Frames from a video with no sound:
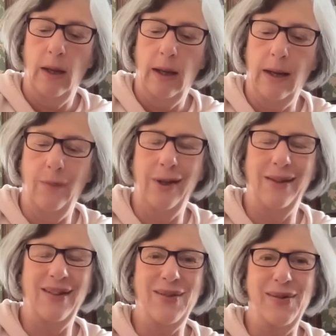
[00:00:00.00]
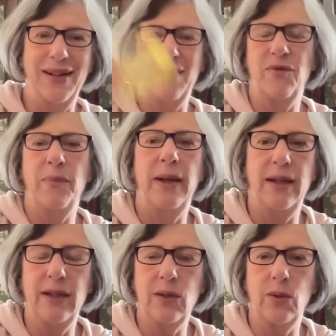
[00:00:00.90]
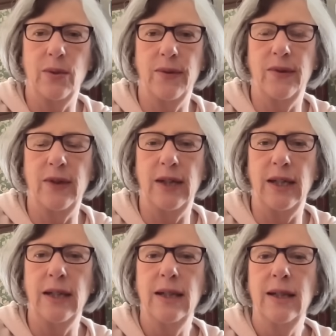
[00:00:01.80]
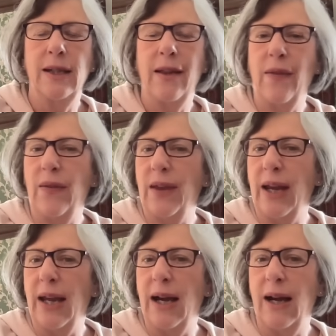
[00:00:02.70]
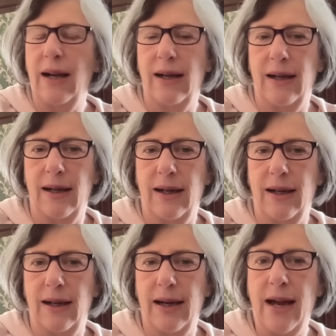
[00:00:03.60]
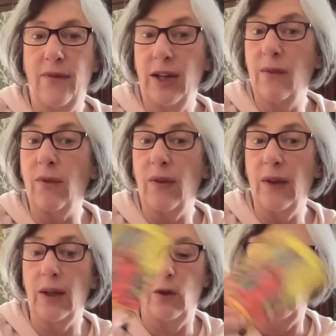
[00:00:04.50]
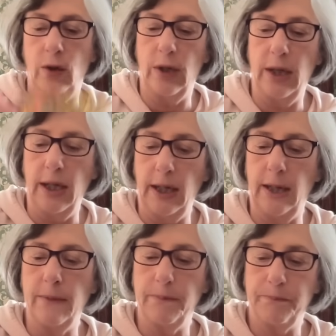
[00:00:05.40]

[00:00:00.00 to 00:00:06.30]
And we get the Queen of Pentacles sitting there, uh, having everything you need.